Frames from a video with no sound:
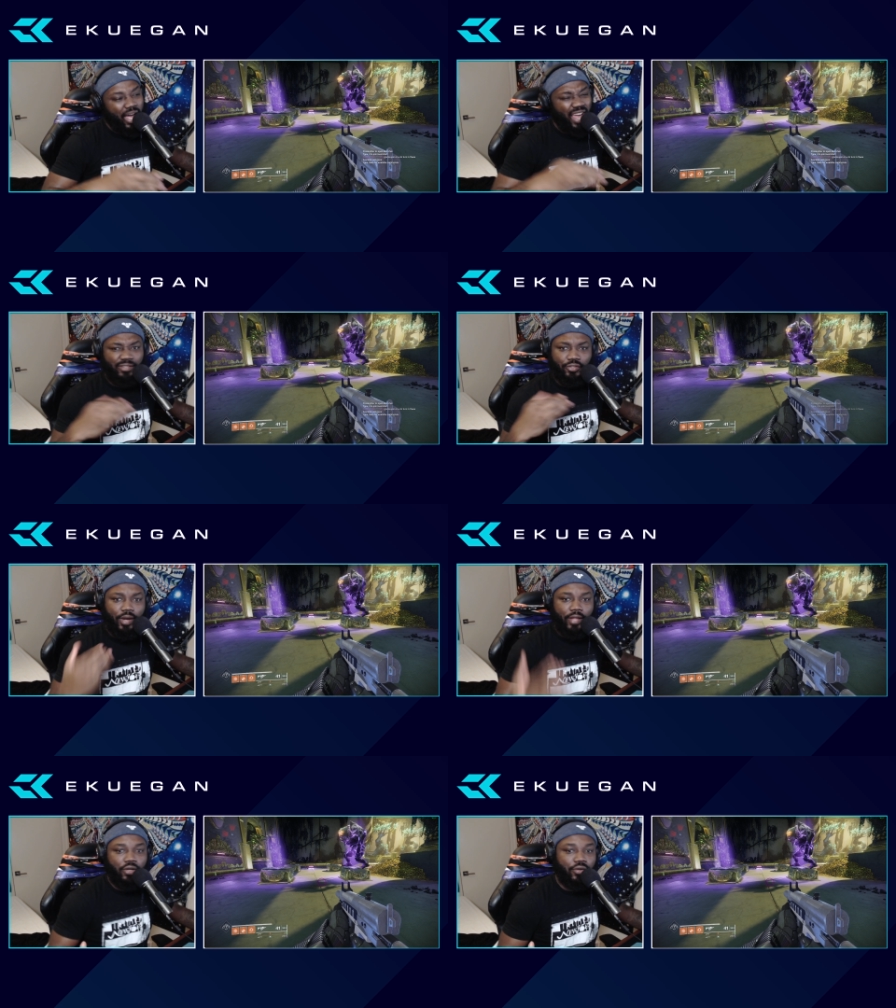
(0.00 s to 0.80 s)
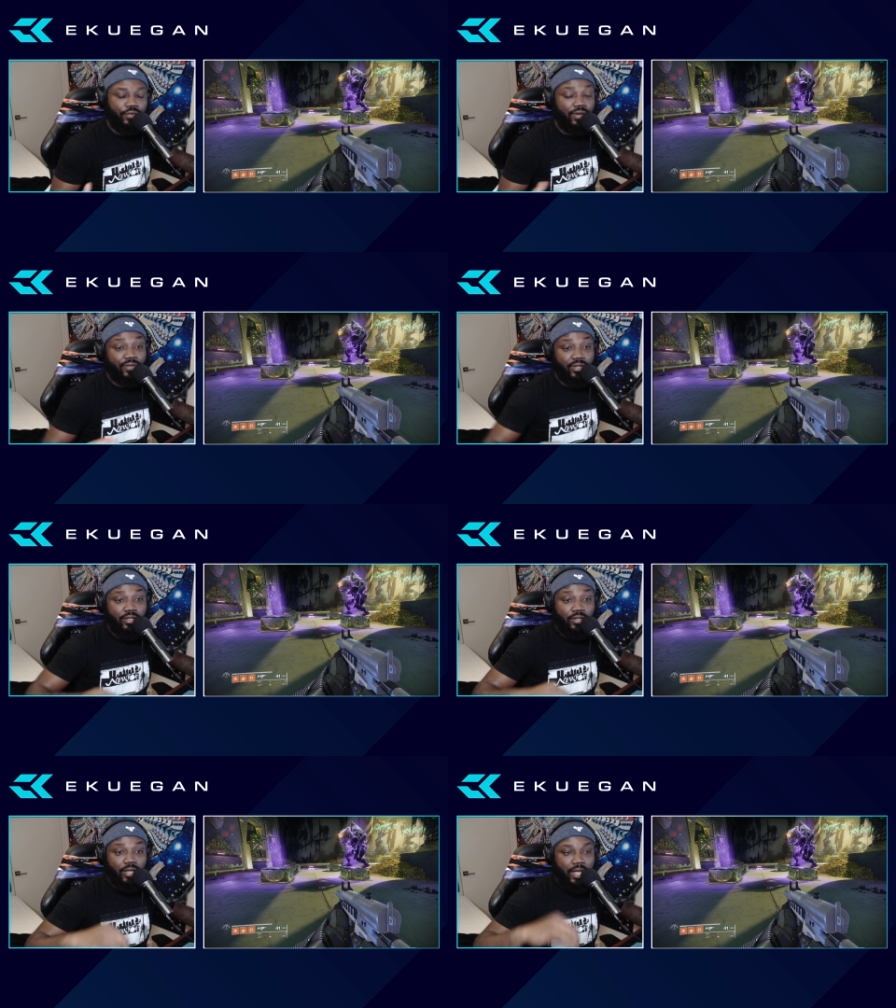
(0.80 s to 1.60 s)
I even tried doing
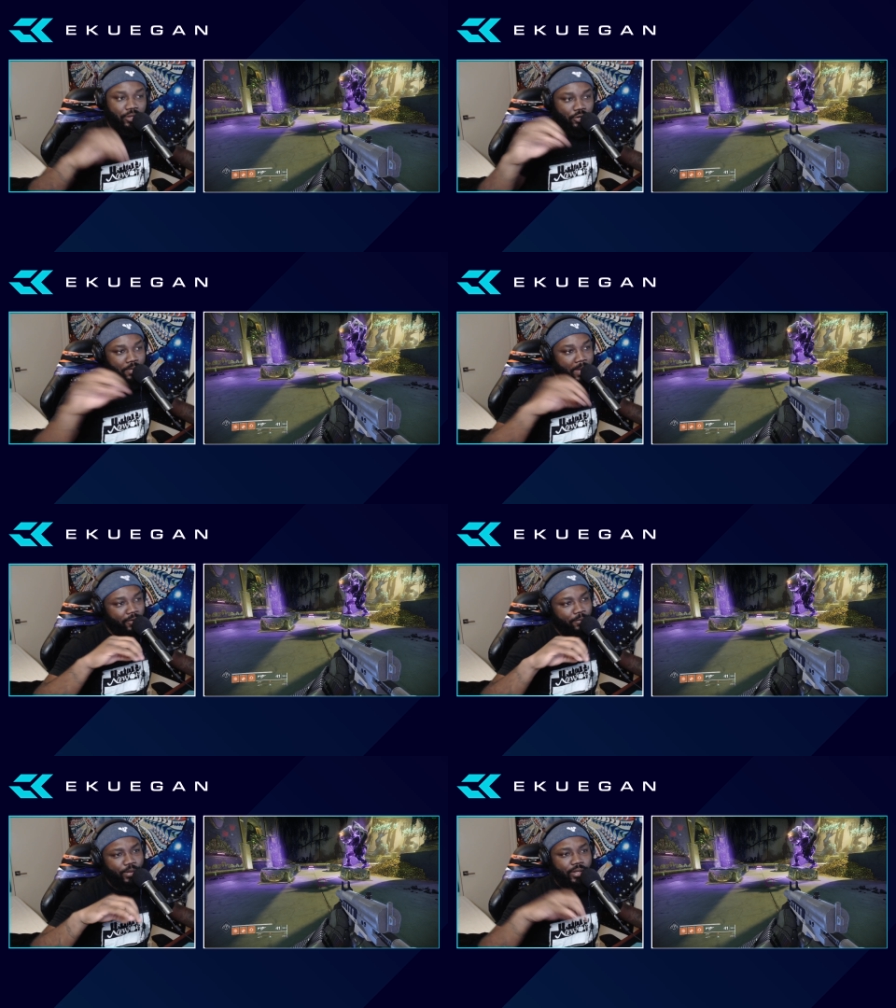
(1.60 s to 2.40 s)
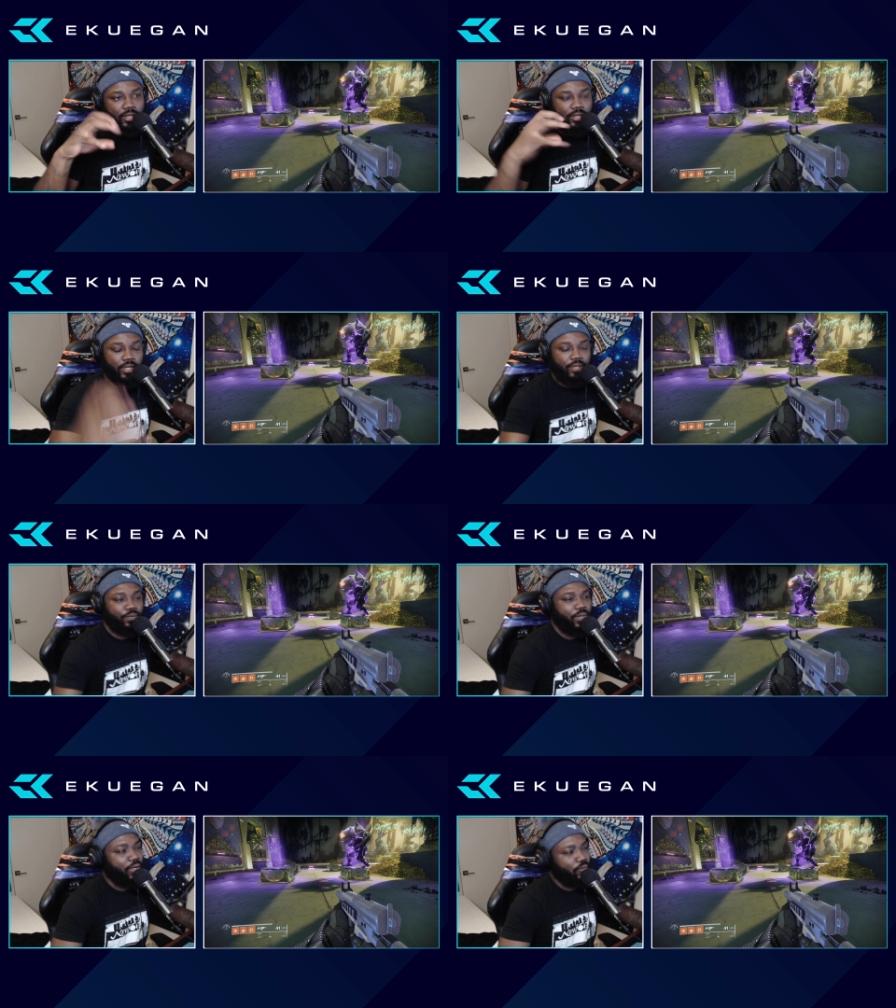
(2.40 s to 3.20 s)
Riven in her mouth, but it, it,
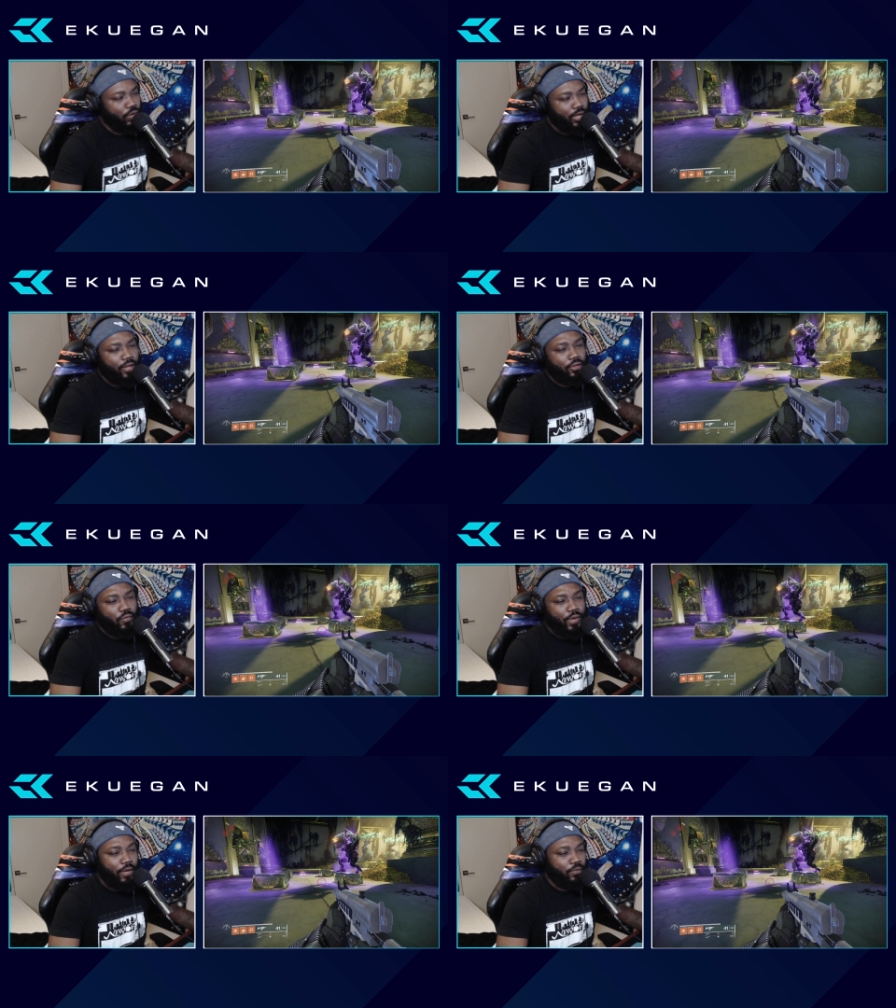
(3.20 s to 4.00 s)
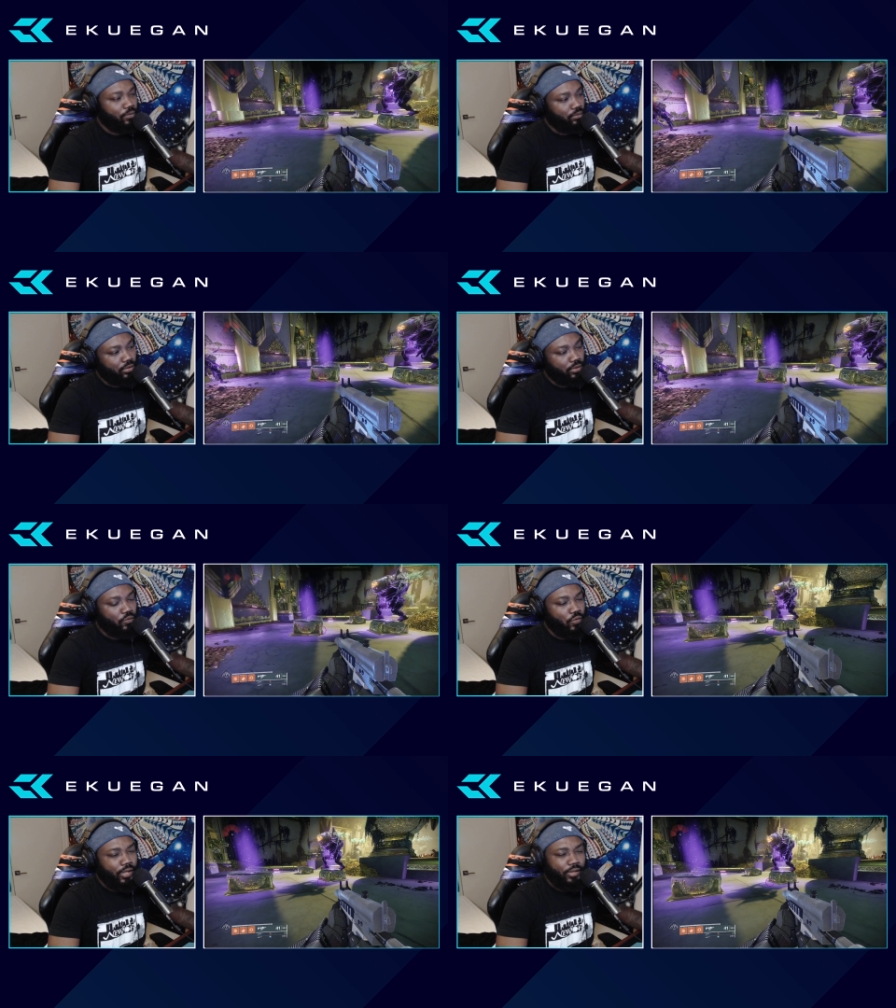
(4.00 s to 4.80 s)
it, didn't work out the way I
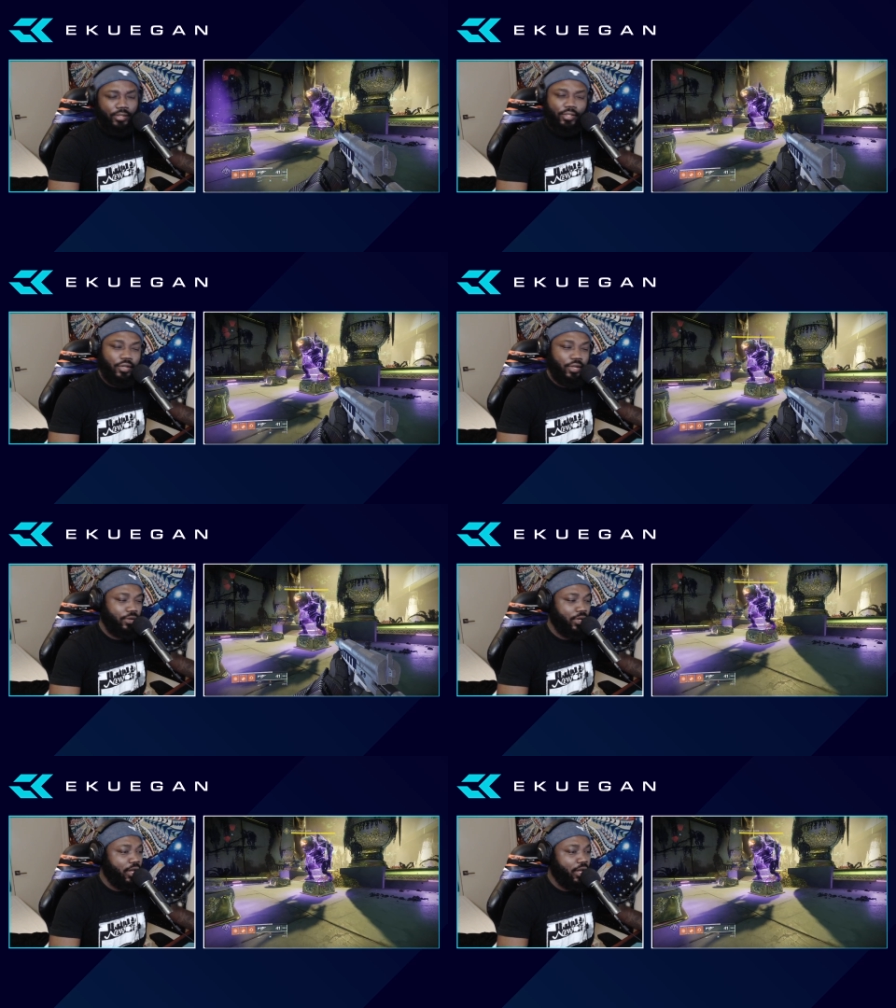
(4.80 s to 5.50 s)
wanted to show you.